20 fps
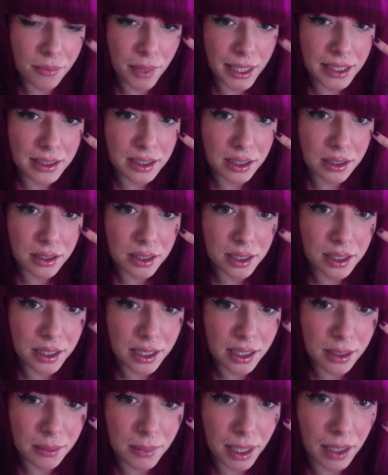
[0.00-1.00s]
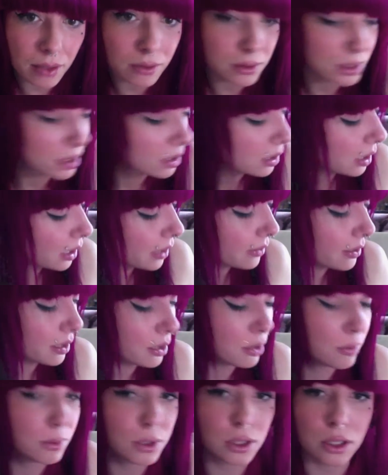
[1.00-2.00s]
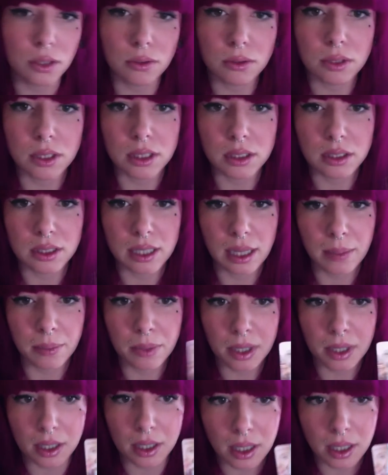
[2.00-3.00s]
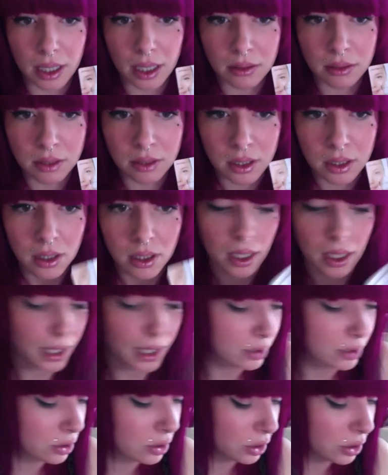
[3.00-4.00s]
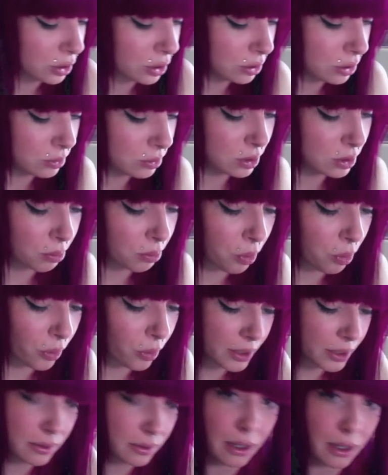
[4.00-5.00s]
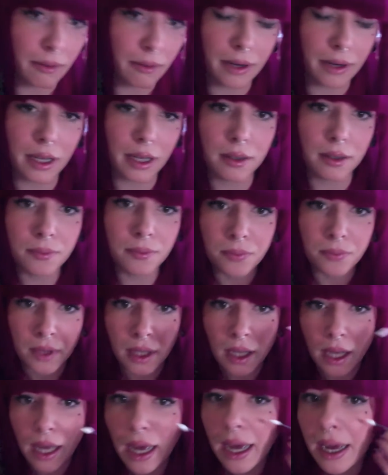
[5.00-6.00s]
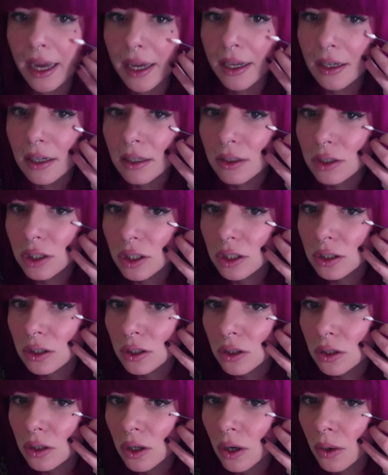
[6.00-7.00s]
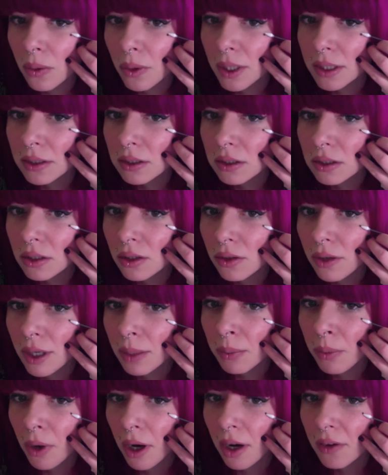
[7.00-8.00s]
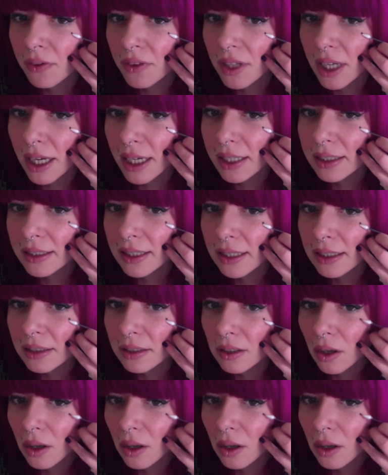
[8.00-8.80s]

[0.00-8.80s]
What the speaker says: bacteria come out, and then you would use this damn thing again, and you're going to use the point area and just go and scrape off the excess